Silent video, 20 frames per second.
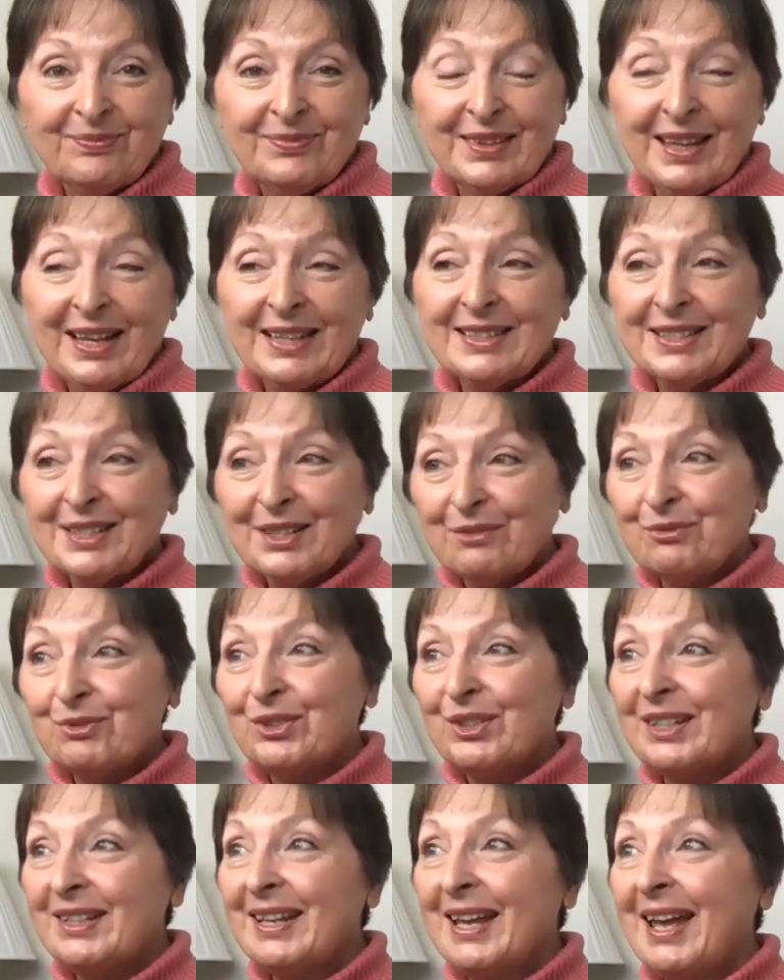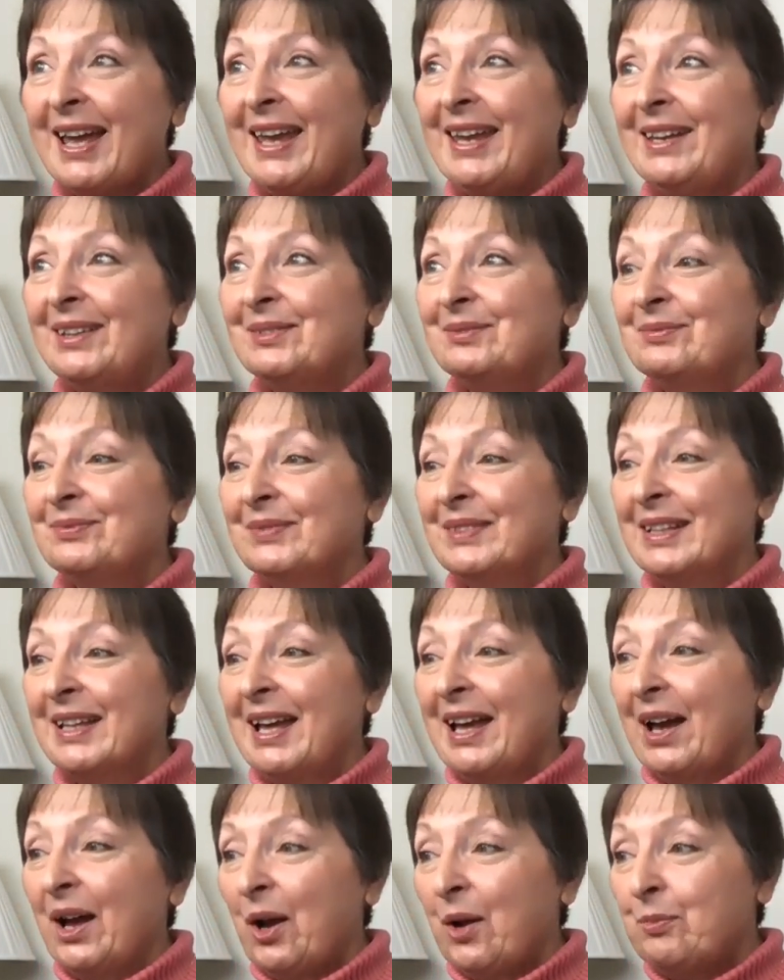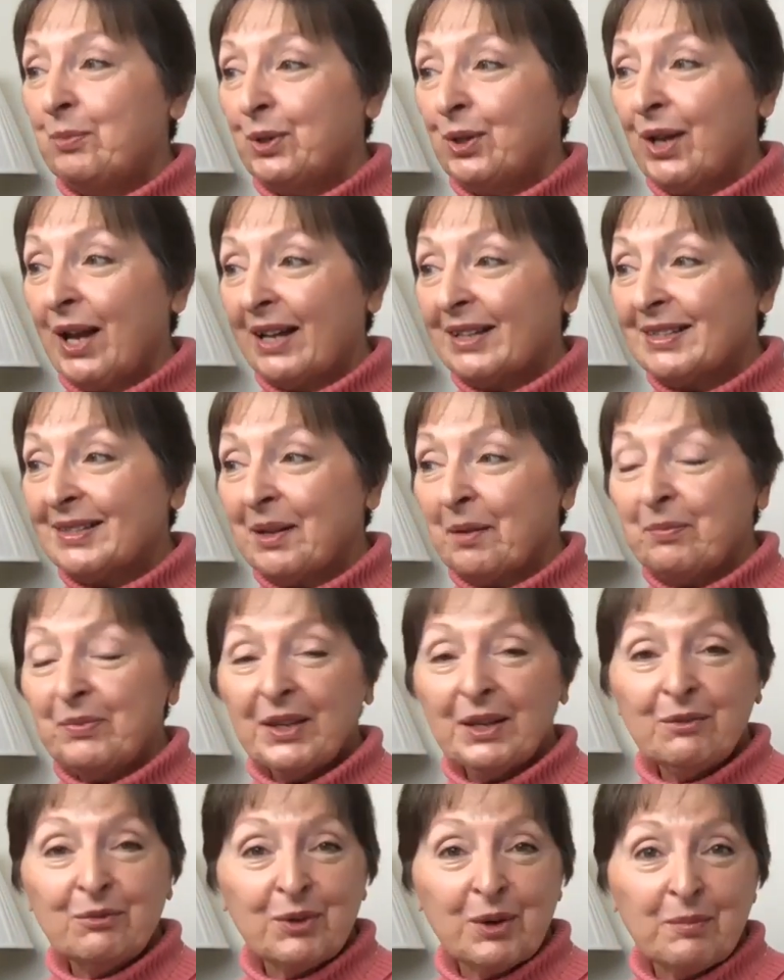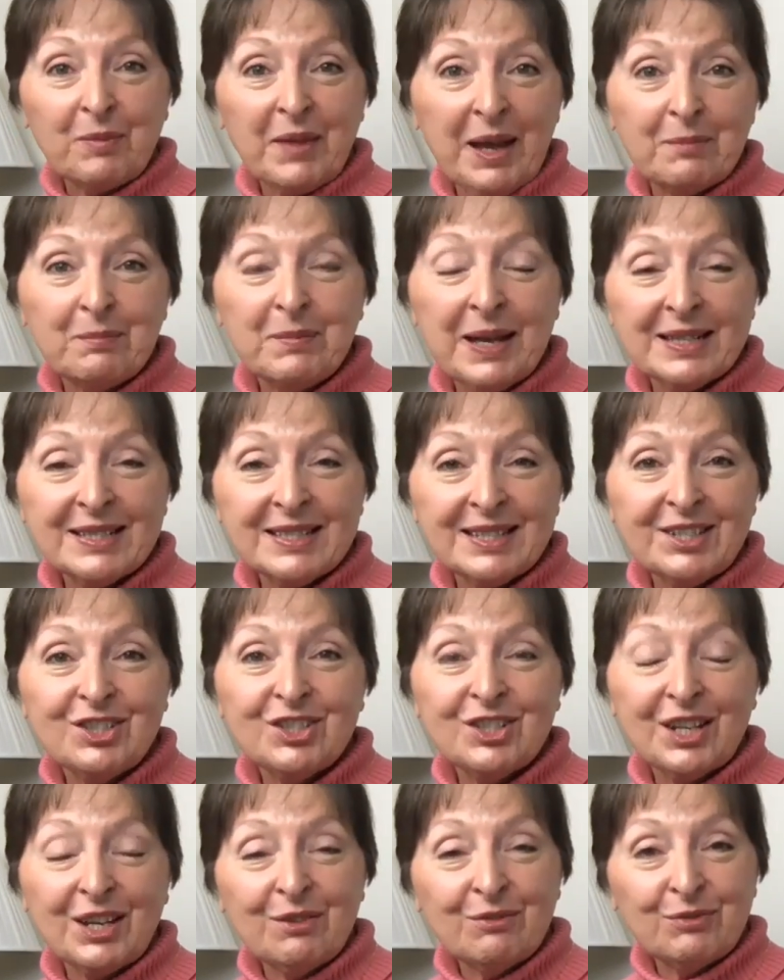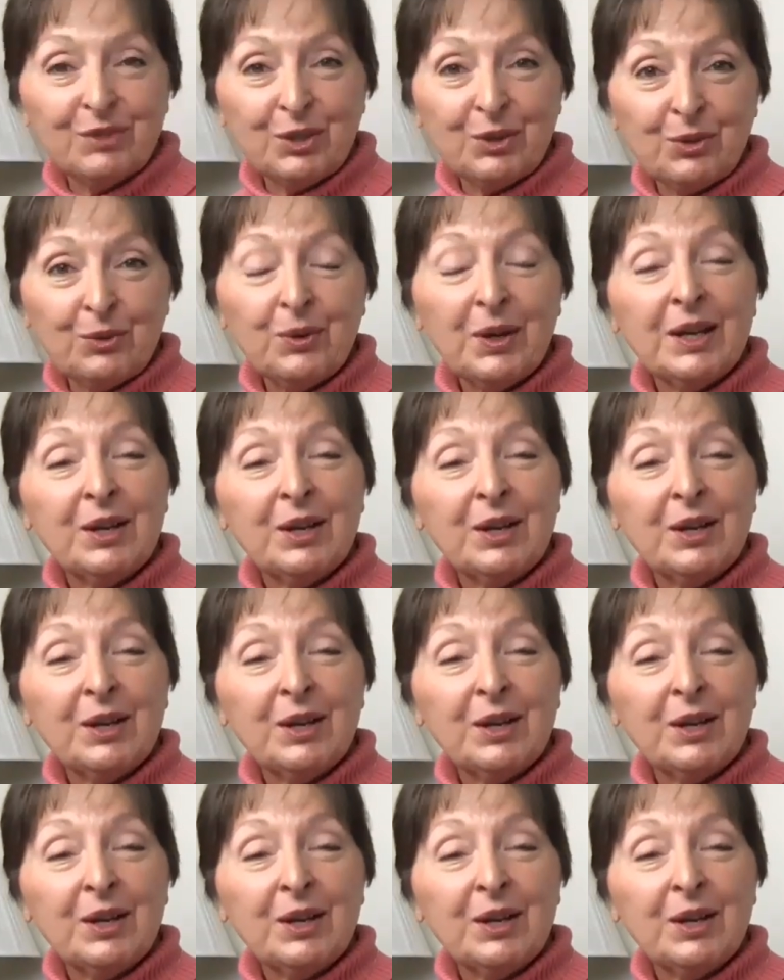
That's it for today. Hope you got something from that message. If you